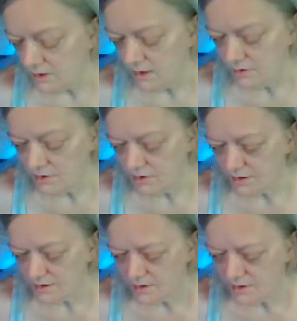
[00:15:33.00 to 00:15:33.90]
And
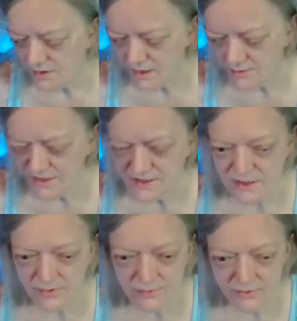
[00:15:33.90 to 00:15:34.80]
I mean,
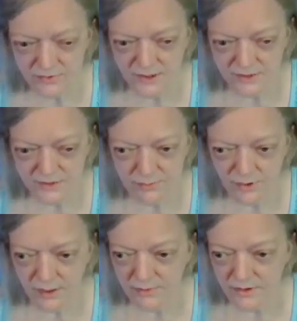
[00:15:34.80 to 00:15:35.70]
some of her dental
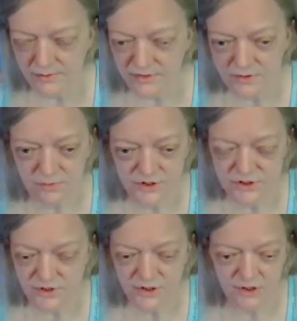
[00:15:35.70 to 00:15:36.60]
problems,
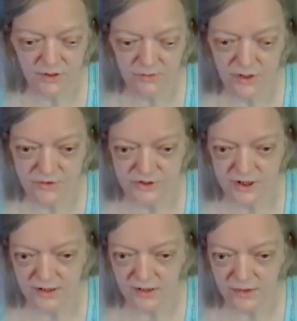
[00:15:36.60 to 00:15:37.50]
which, no
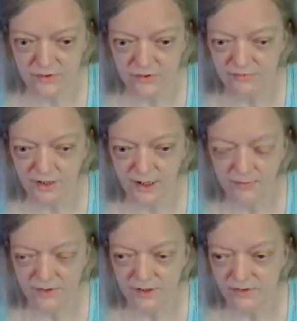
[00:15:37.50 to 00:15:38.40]
shade on her for
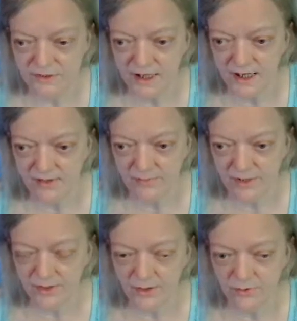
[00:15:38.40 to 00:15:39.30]
having those. I have
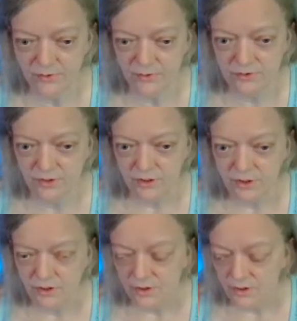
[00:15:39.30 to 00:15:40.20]
my own.
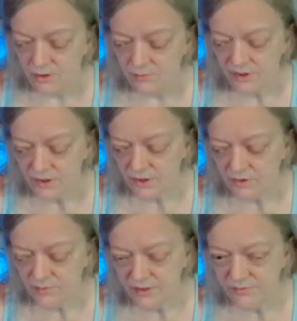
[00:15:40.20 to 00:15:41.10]
But it
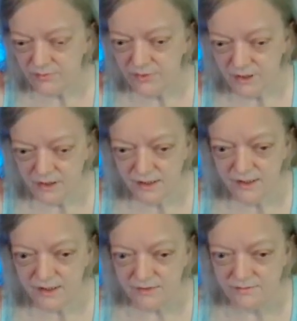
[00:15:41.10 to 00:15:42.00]
could be from being
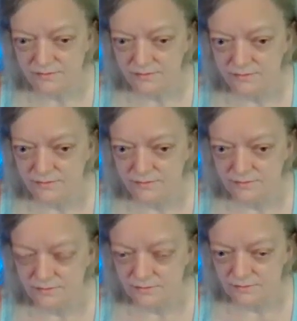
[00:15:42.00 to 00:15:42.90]
hit.
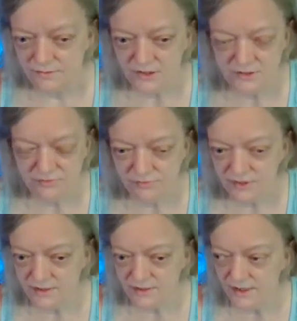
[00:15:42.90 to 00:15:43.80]
It's her
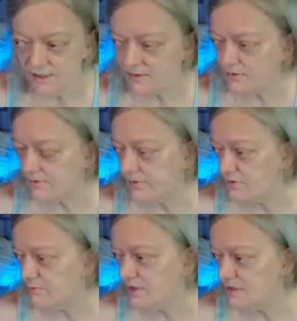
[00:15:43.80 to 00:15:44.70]
front teeth that
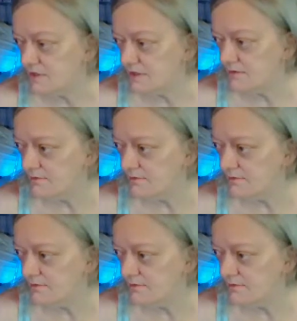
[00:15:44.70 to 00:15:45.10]
are missing.